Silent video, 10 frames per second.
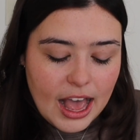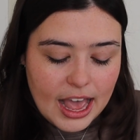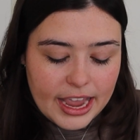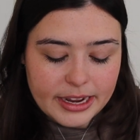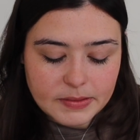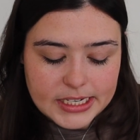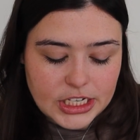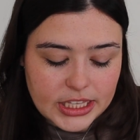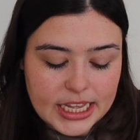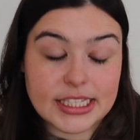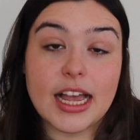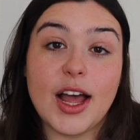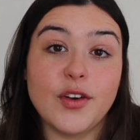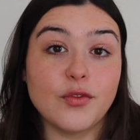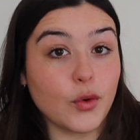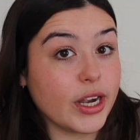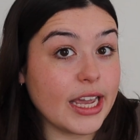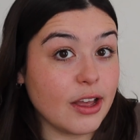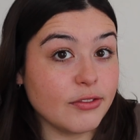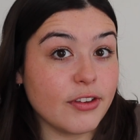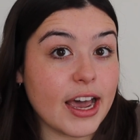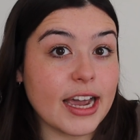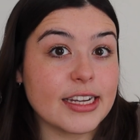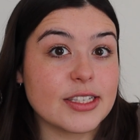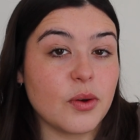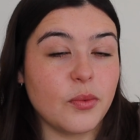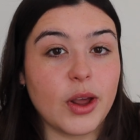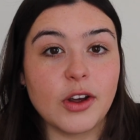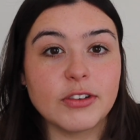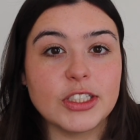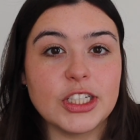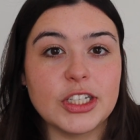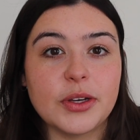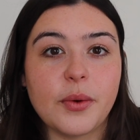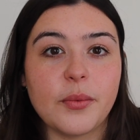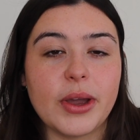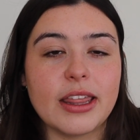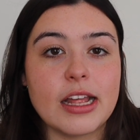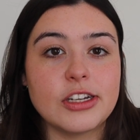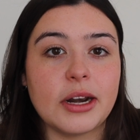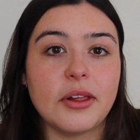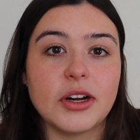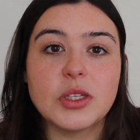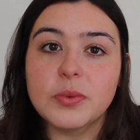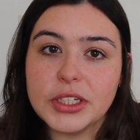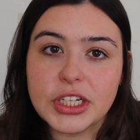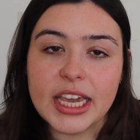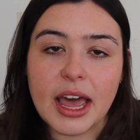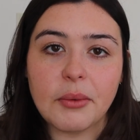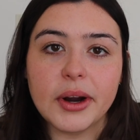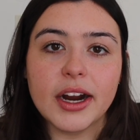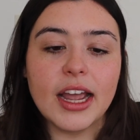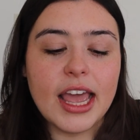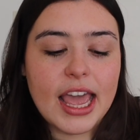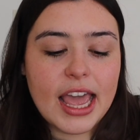I am stitching this on 40 count flax 1/2 with Gentle Arts Witching Hour,